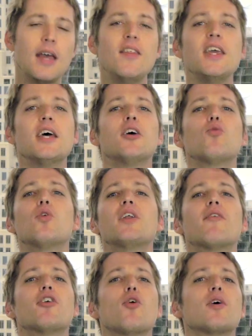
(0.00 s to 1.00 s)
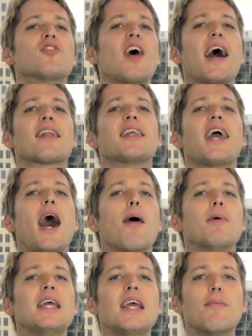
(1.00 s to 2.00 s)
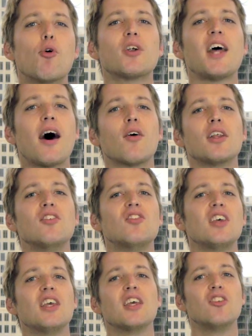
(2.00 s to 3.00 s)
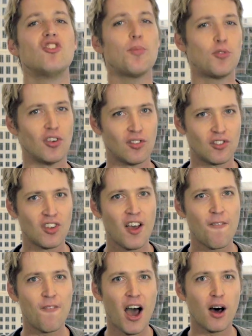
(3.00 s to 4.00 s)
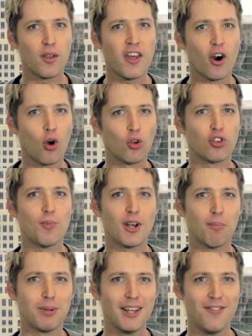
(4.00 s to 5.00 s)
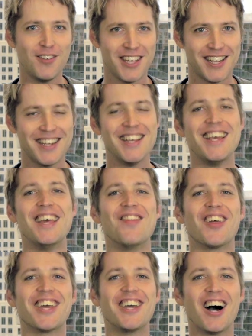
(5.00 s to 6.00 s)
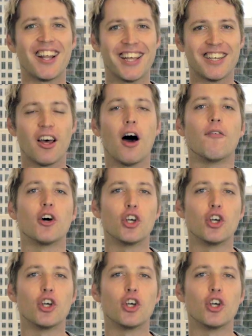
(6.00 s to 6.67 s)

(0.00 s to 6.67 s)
In the end, we'll never know exactly how many immortality-seeking Egyptians found their ultimate oblivion in the gullet of a